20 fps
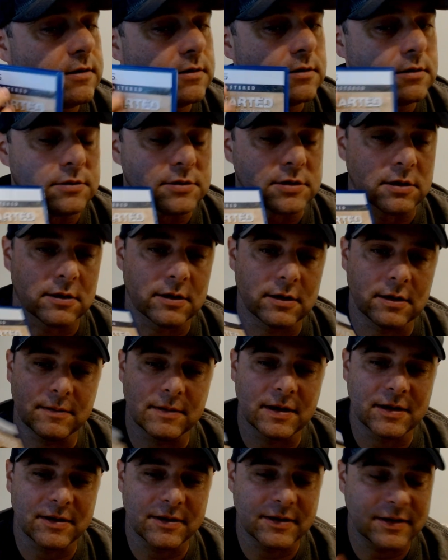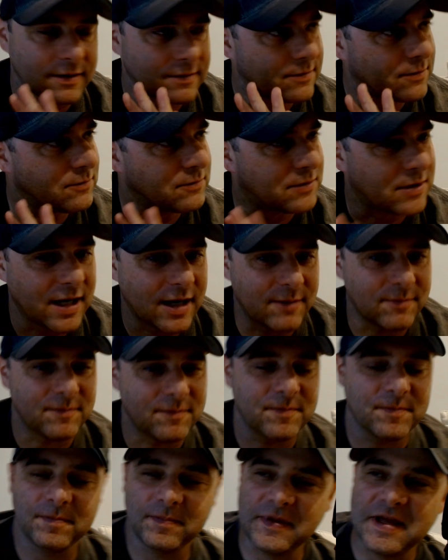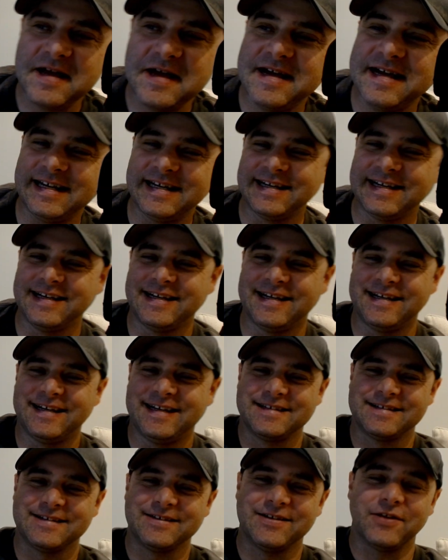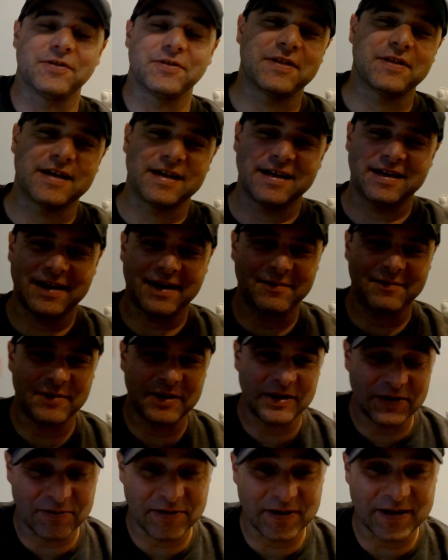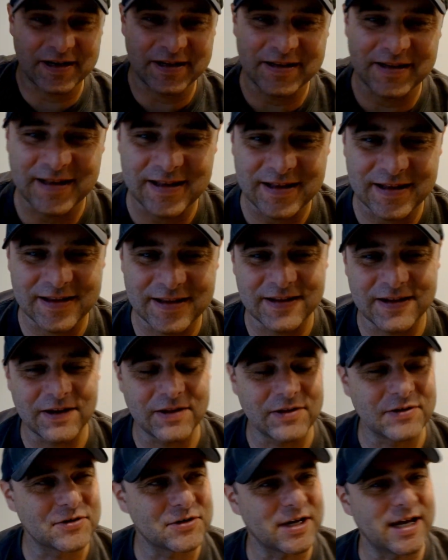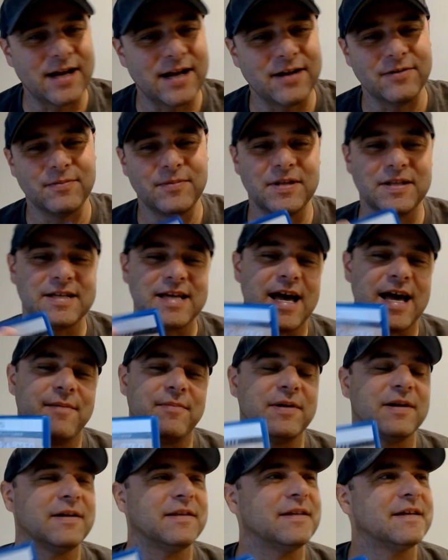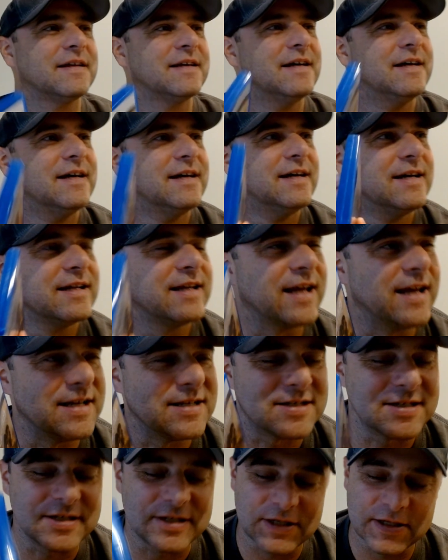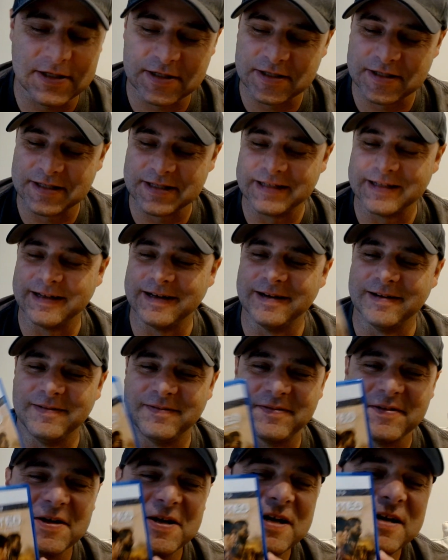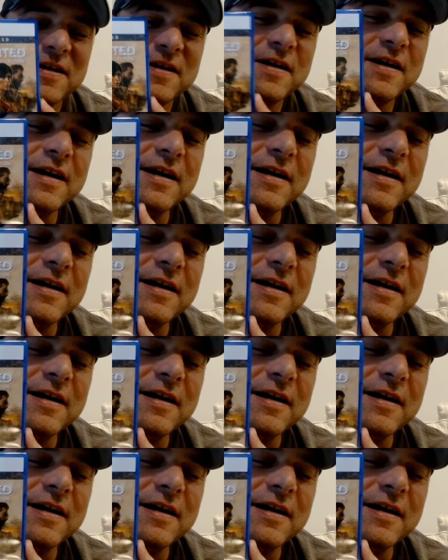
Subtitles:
Sorry, don't tap. It's another thing I'd be doing, and the other channel be tapping on the cases and stuff.